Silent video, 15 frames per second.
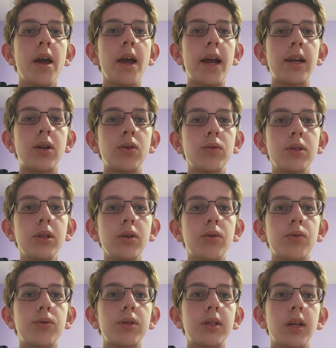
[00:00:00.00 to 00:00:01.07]
Another
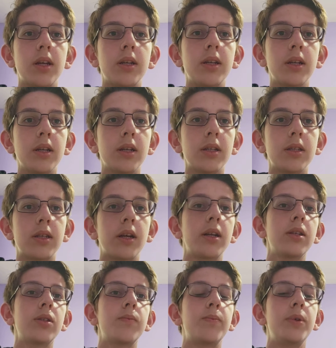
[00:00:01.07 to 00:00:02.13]
outstanding
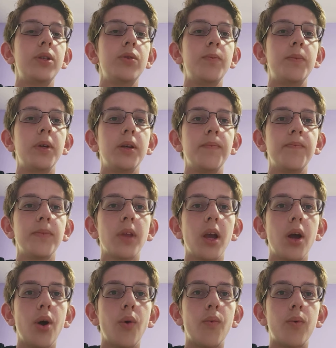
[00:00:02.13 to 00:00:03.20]
success P2P
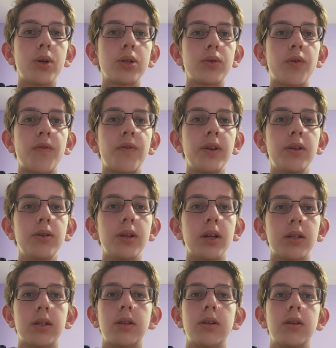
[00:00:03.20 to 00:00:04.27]
was of
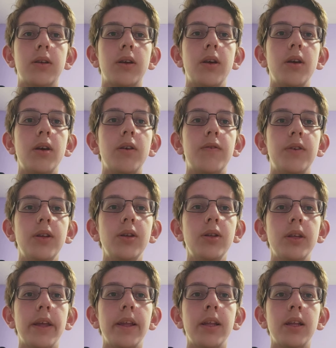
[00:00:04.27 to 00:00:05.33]
FeedNet.
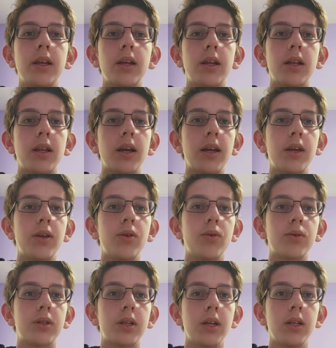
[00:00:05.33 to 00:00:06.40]
FeedNet, like
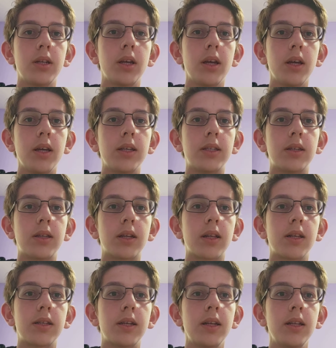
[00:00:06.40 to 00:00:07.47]
Usenet, is a
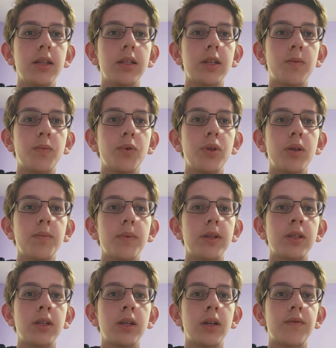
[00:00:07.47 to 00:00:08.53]
Tizen distributed
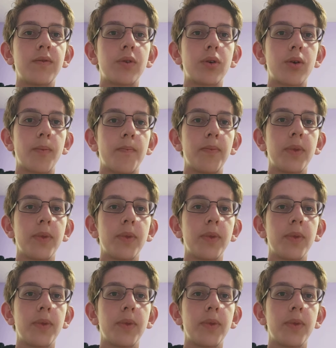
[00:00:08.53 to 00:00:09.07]
machine network.